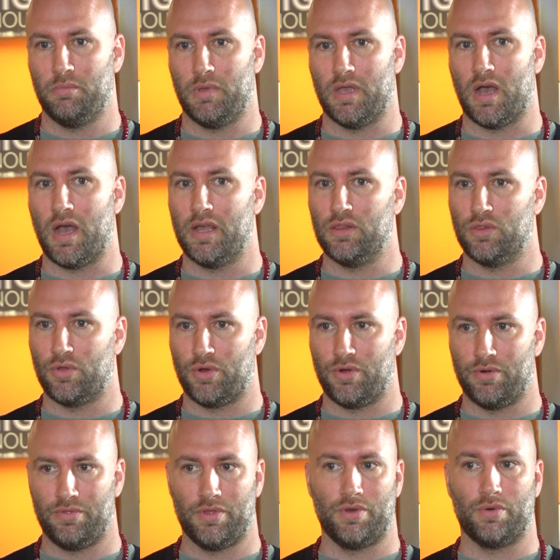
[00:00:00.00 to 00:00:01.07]
me, I
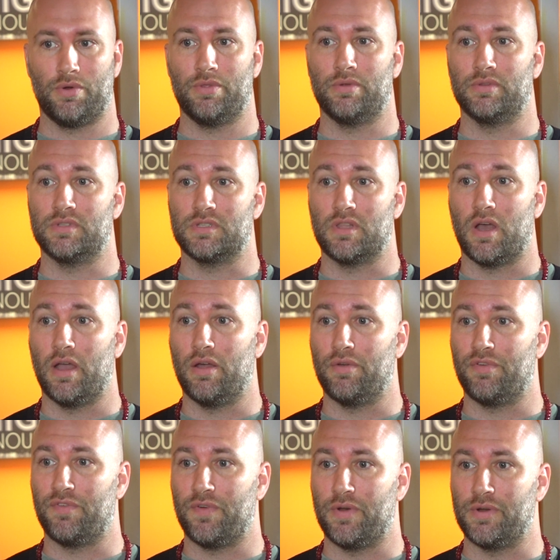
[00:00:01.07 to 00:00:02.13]
learned the northern
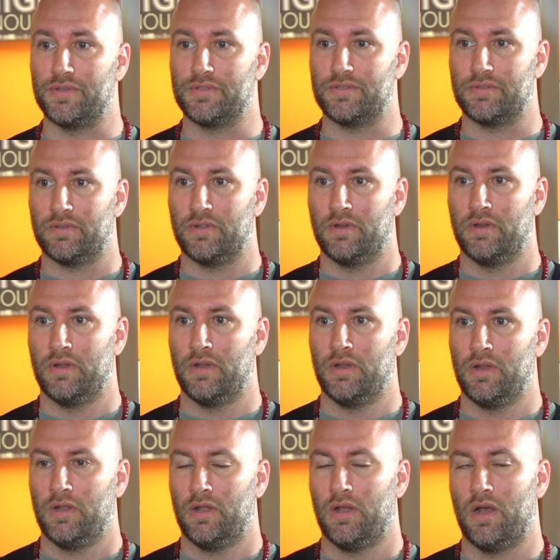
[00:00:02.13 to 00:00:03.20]
style first.
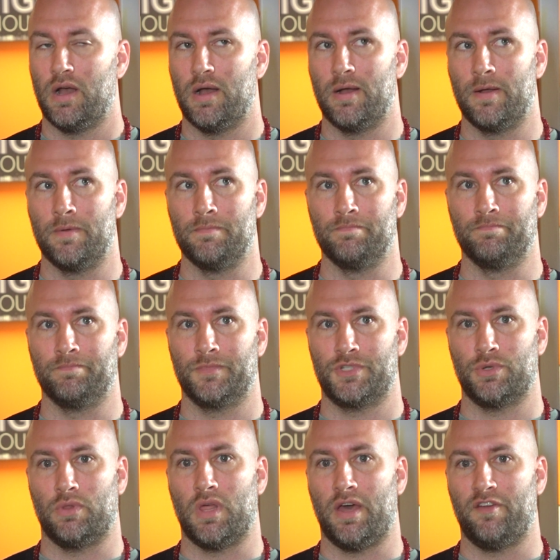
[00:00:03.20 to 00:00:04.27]
Okay.
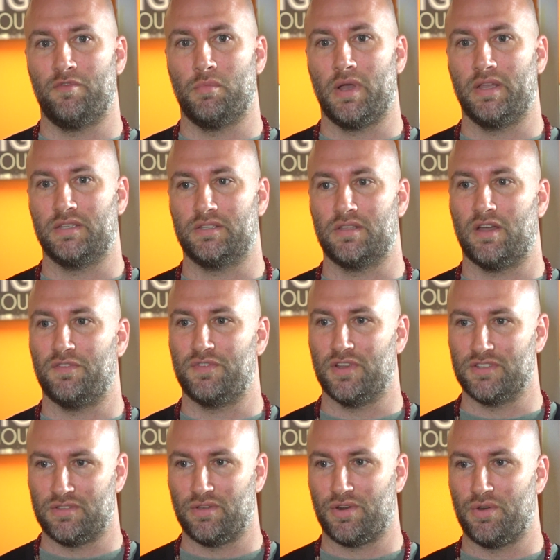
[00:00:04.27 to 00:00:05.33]
So a lot of my stuff
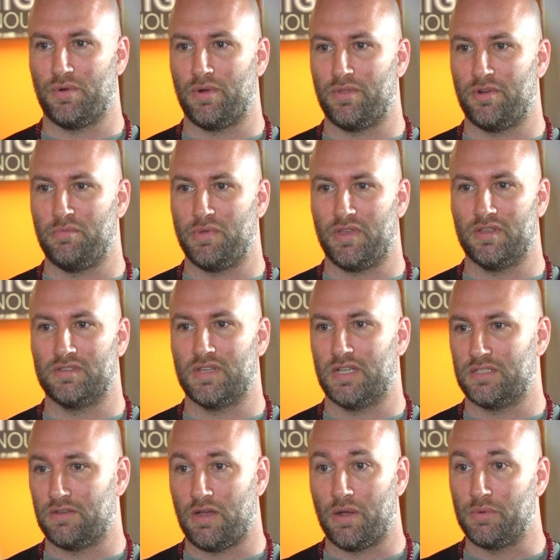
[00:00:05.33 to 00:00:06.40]
does look northern because
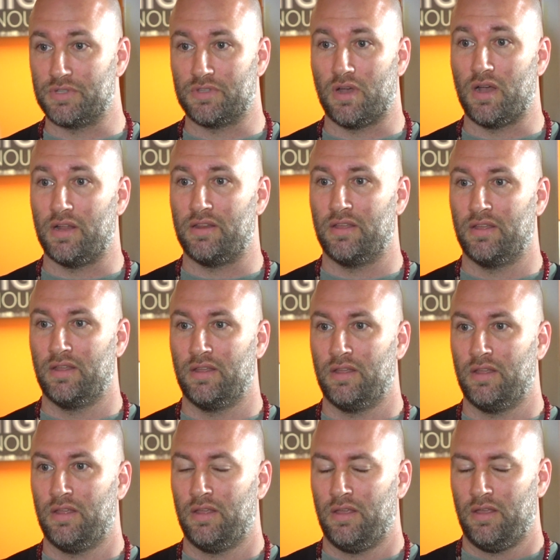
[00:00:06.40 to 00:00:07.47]
that's how I was taught.
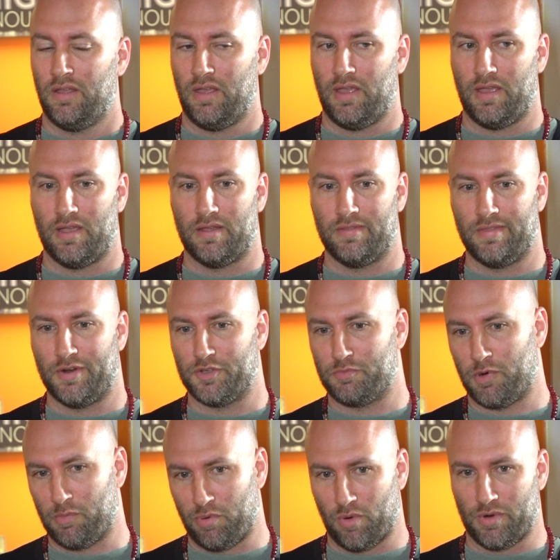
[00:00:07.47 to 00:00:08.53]
Yeah. And there's
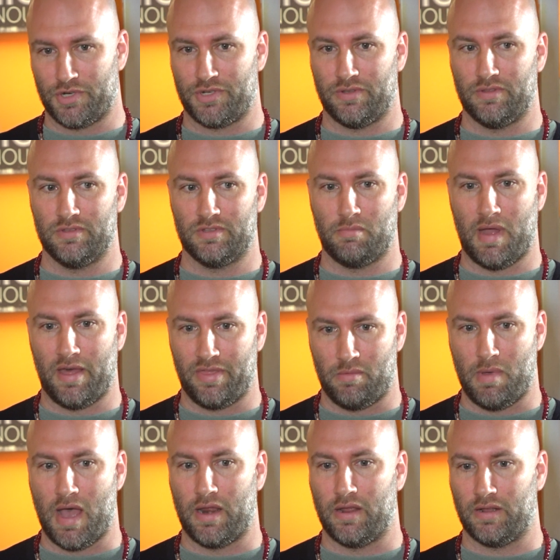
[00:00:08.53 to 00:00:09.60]
proportions,
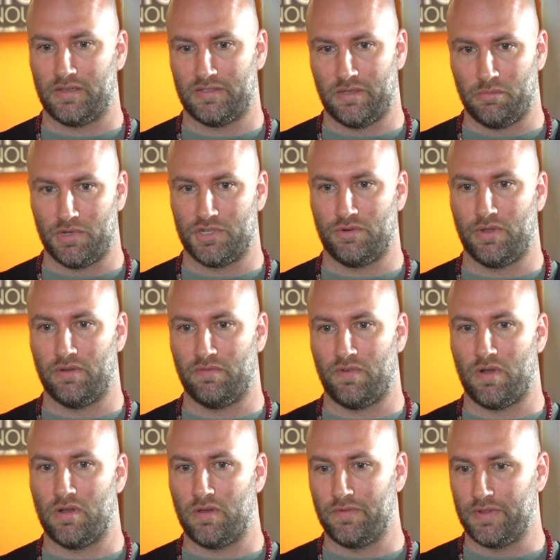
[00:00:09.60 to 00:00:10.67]
mathematics, symmetry
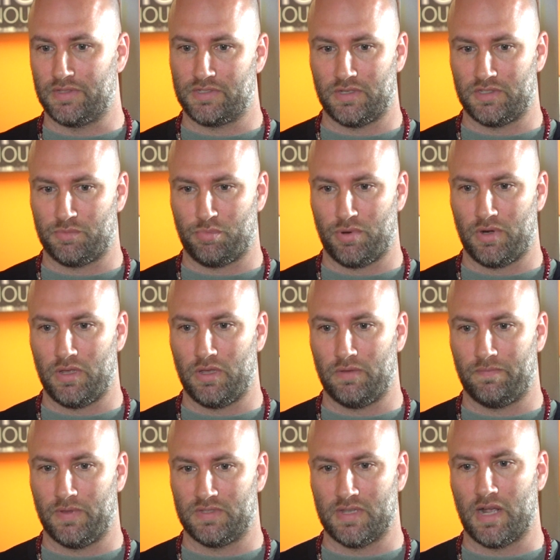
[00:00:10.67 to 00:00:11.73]
involved. It's
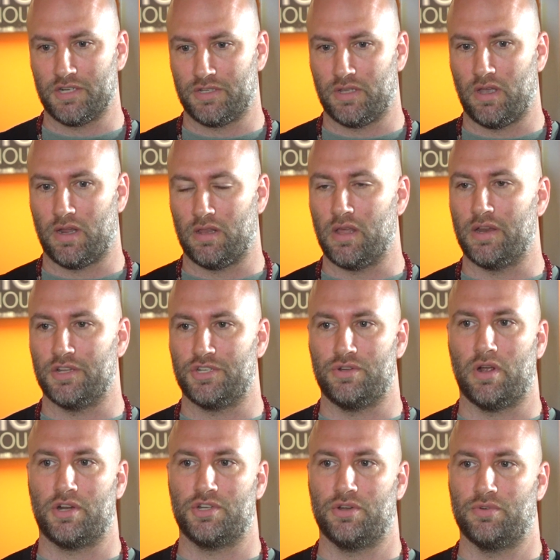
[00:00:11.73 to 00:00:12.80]
actually got a lot of
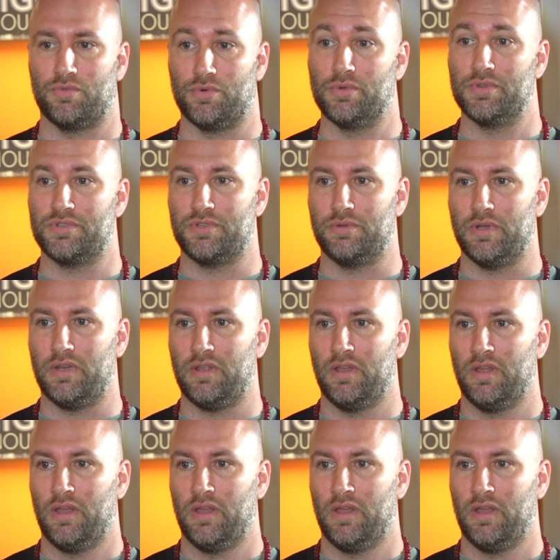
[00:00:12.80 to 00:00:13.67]
structure and rules to it,